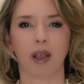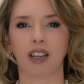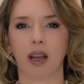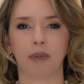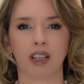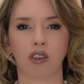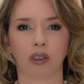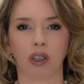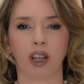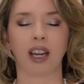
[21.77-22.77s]
way to update
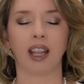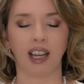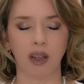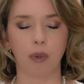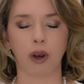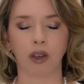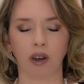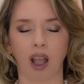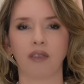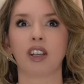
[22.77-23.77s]
your look at any point in your
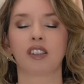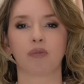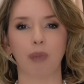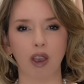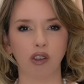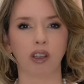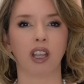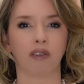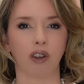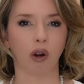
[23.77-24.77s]
life,
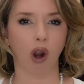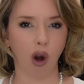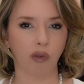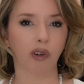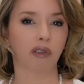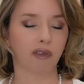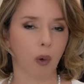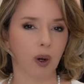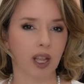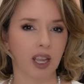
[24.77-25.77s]
especially if you're over
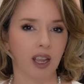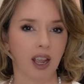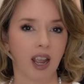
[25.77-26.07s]
40,